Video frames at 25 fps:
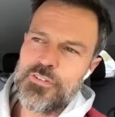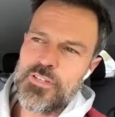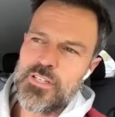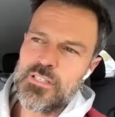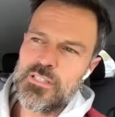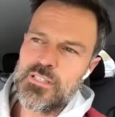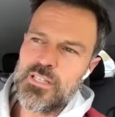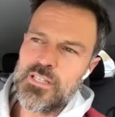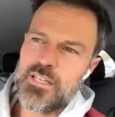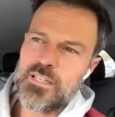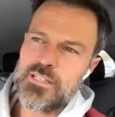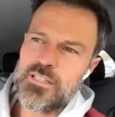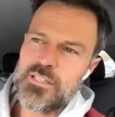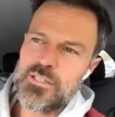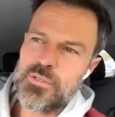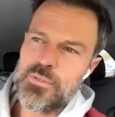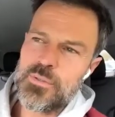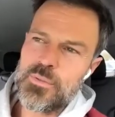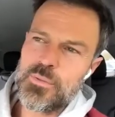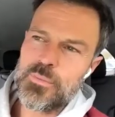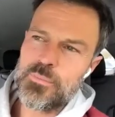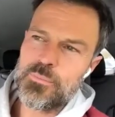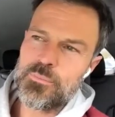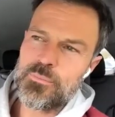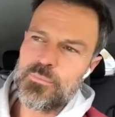feel like
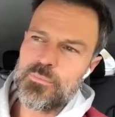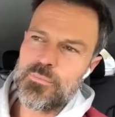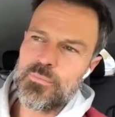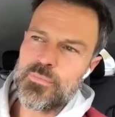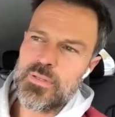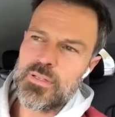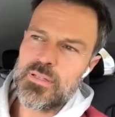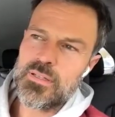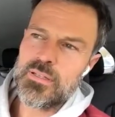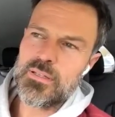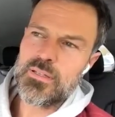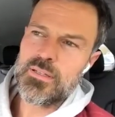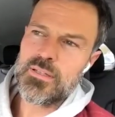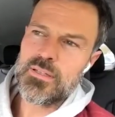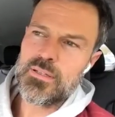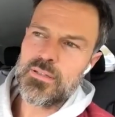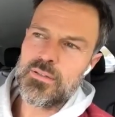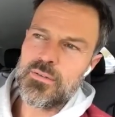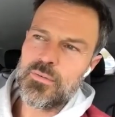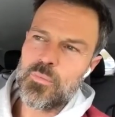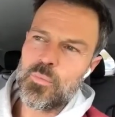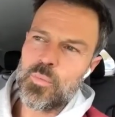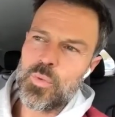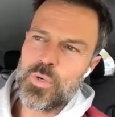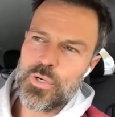you
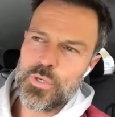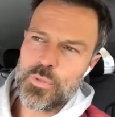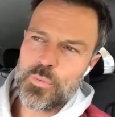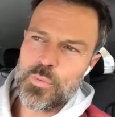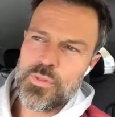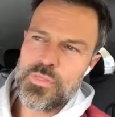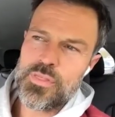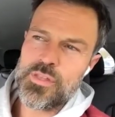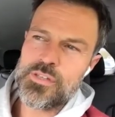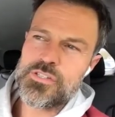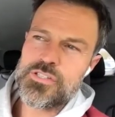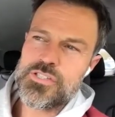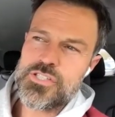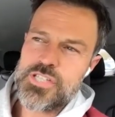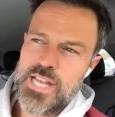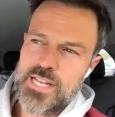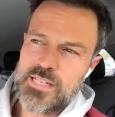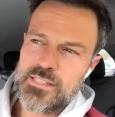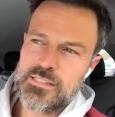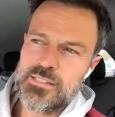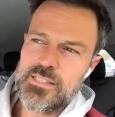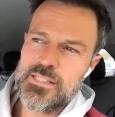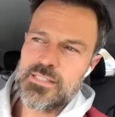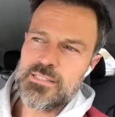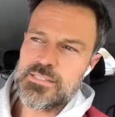work with a
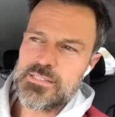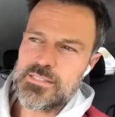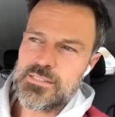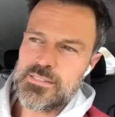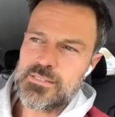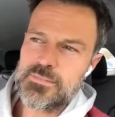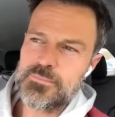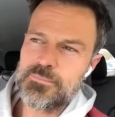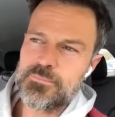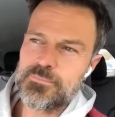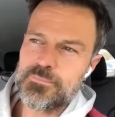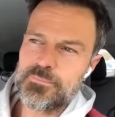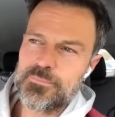checklist,